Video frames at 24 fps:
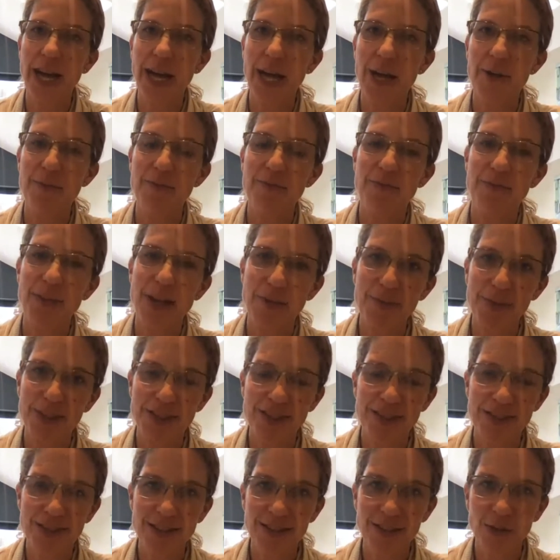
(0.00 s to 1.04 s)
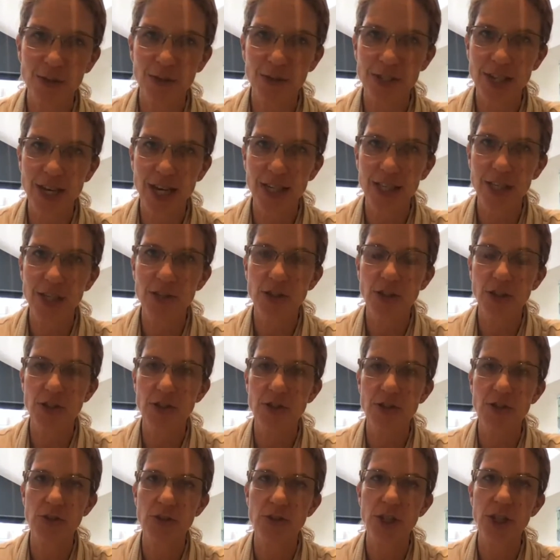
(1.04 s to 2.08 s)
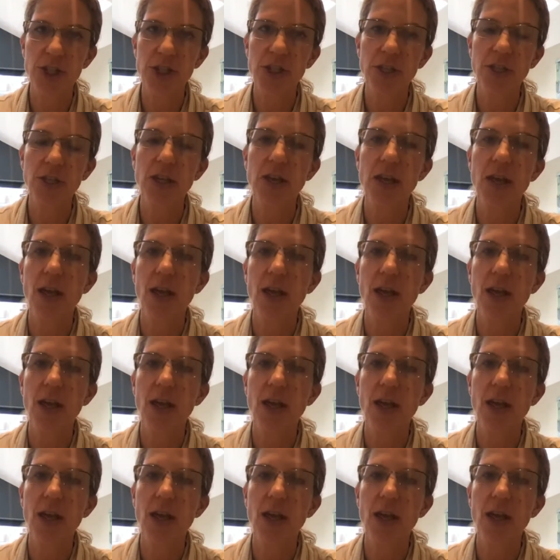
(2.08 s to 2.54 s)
my business is called Tiny Tots Nutrition.